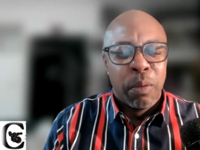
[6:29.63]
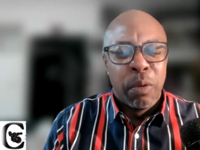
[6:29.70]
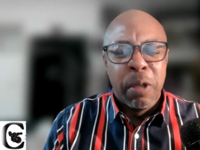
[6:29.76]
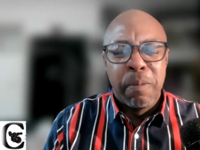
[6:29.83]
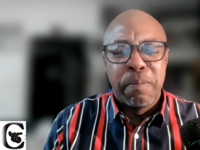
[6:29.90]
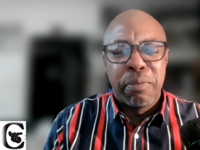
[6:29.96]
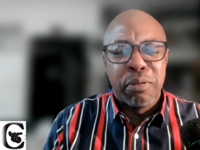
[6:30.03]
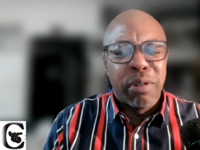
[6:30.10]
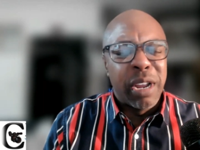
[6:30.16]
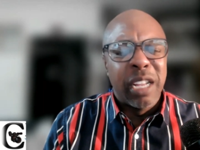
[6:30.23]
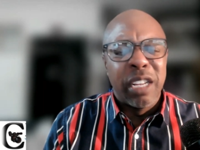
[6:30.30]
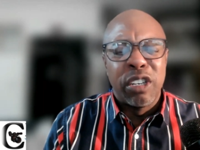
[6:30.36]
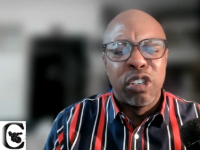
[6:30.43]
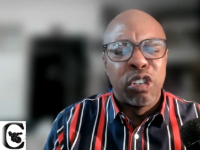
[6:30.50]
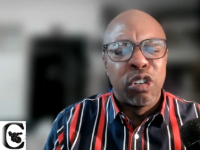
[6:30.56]
We
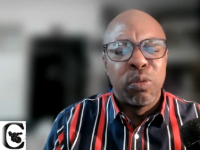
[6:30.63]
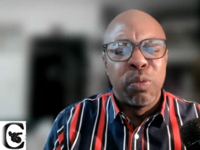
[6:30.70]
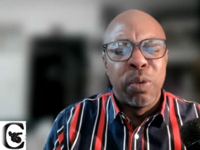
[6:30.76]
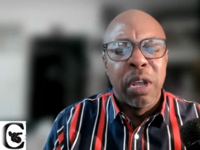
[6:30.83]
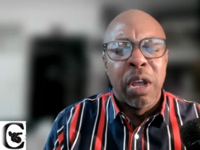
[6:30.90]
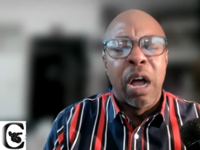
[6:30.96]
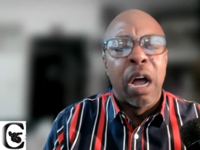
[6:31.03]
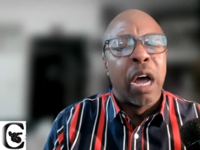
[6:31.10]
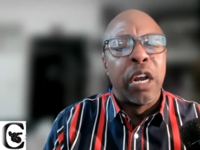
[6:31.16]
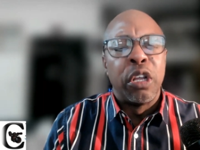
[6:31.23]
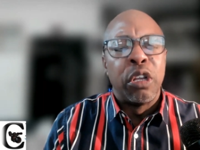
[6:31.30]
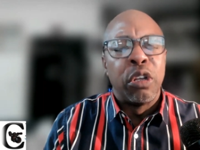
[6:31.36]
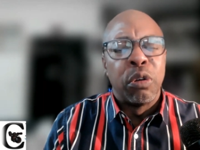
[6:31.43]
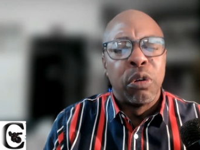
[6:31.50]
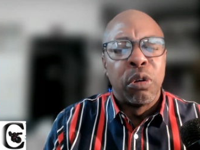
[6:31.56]
praise you. We honor
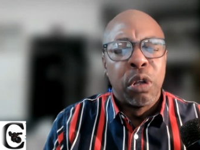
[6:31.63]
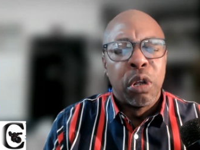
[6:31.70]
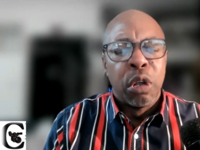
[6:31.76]
you